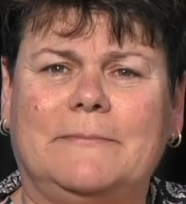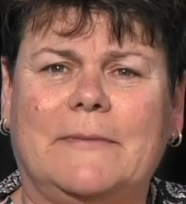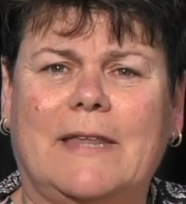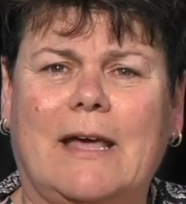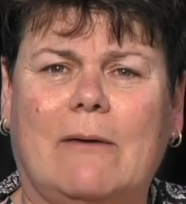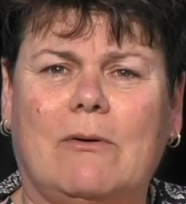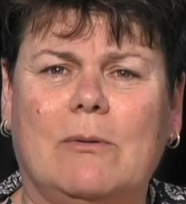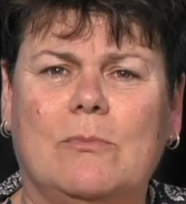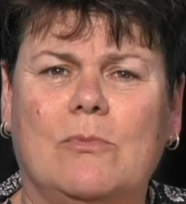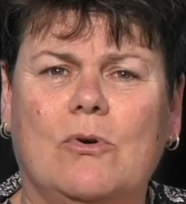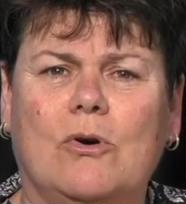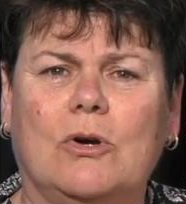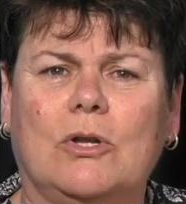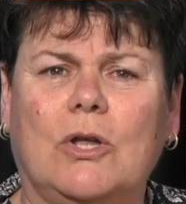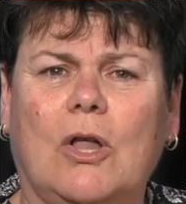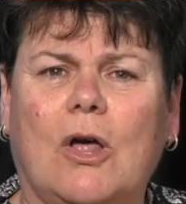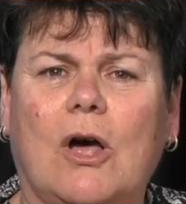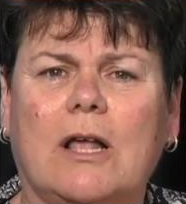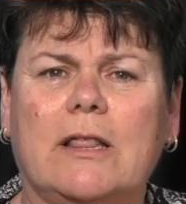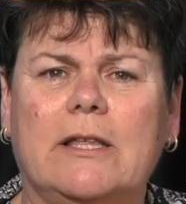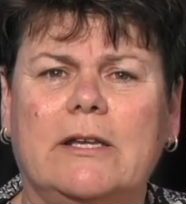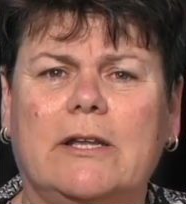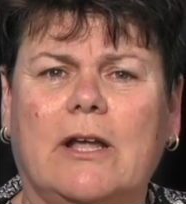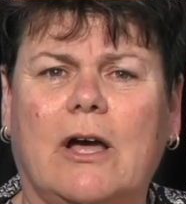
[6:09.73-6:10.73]
They were more
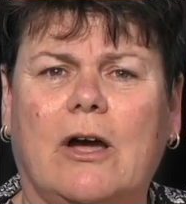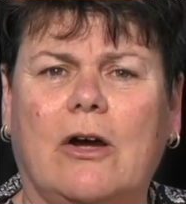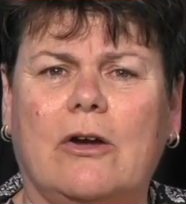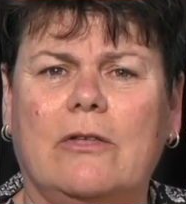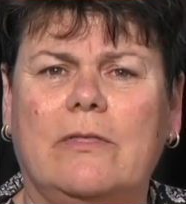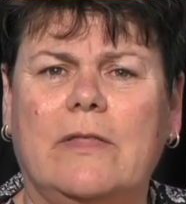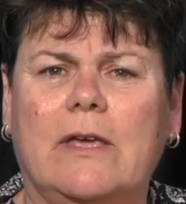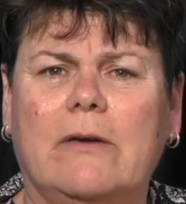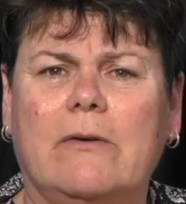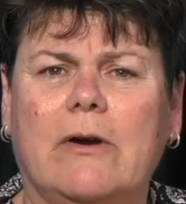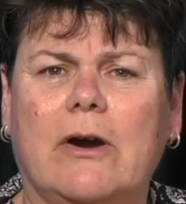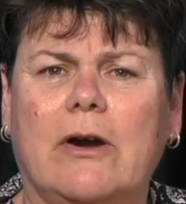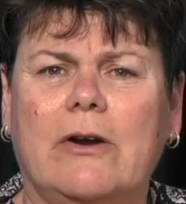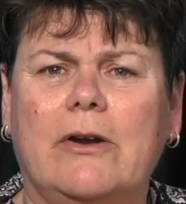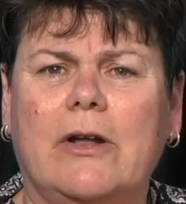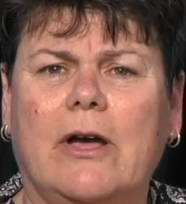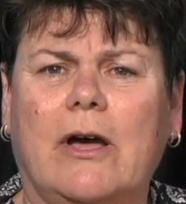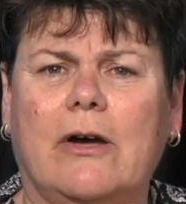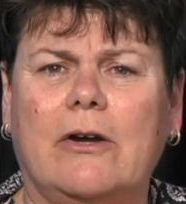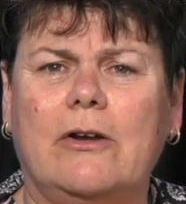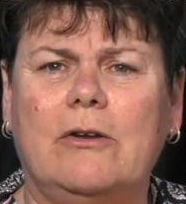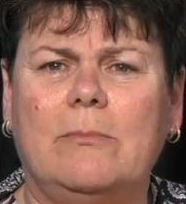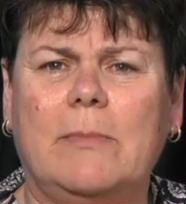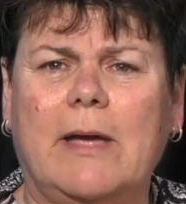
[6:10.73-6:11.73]
likely to own their own
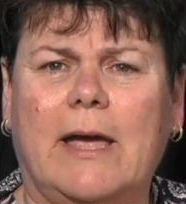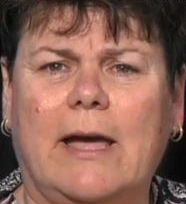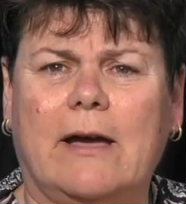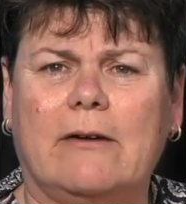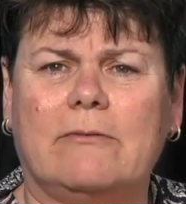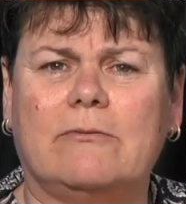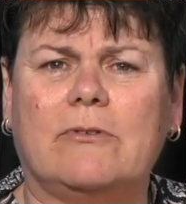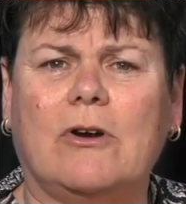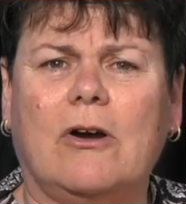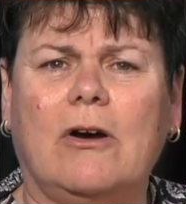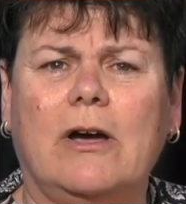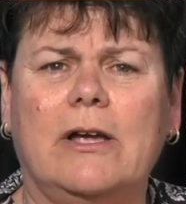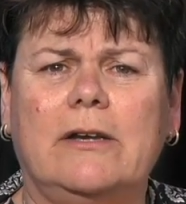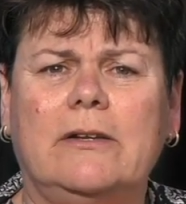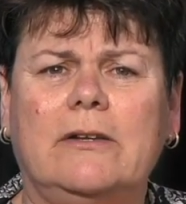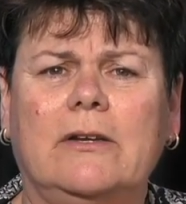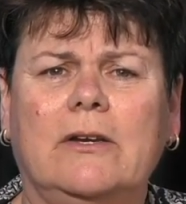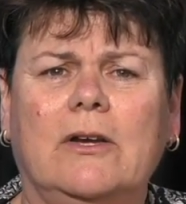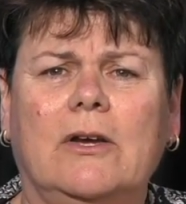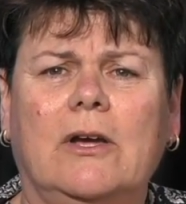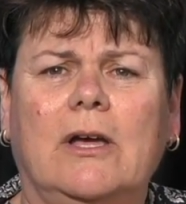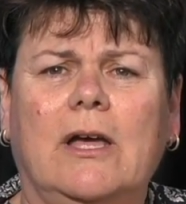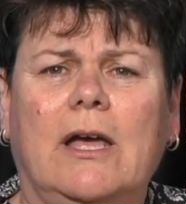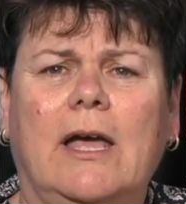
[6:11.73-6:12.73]
home outright
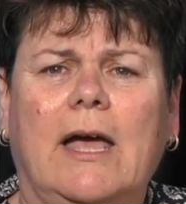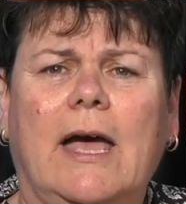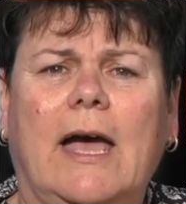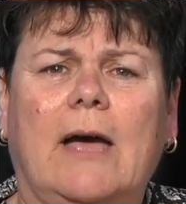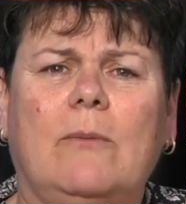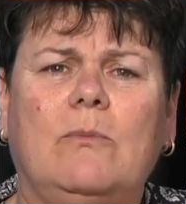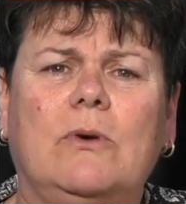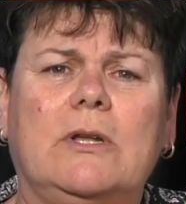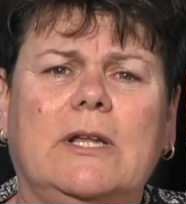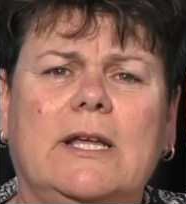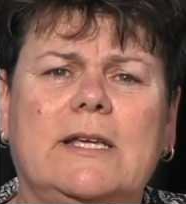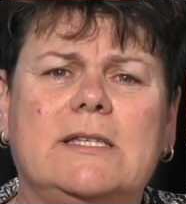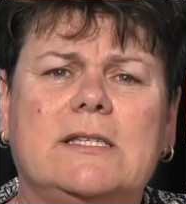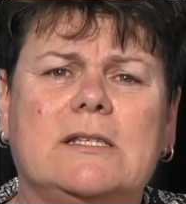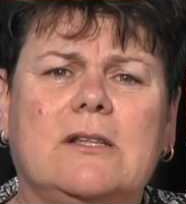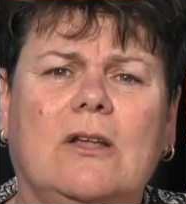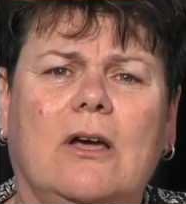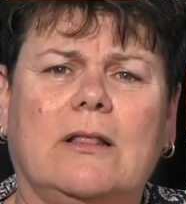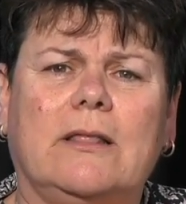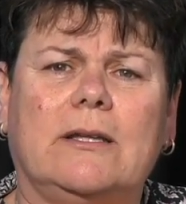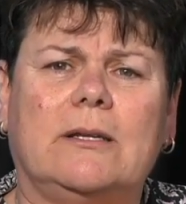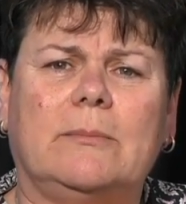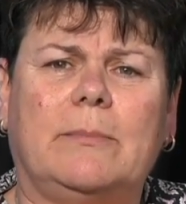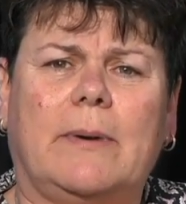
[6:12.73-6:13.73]
and were less
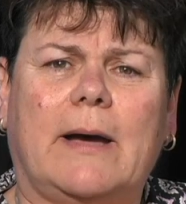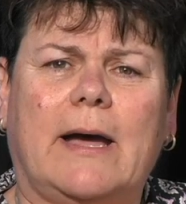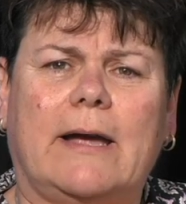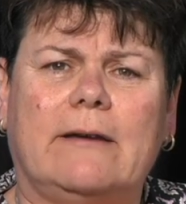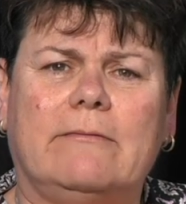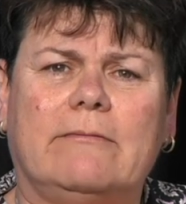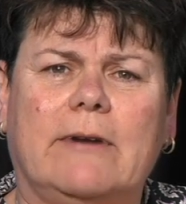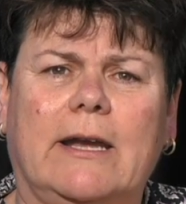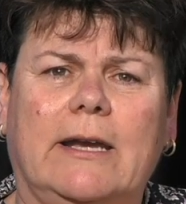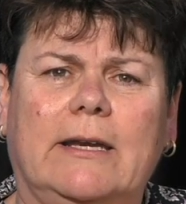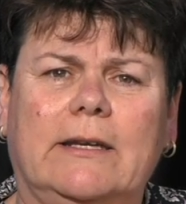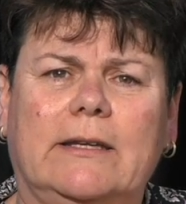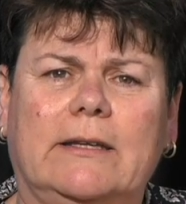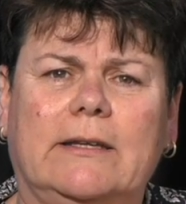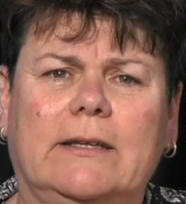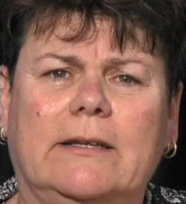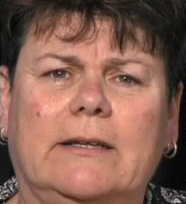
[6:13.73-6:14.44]
likely to pay rent.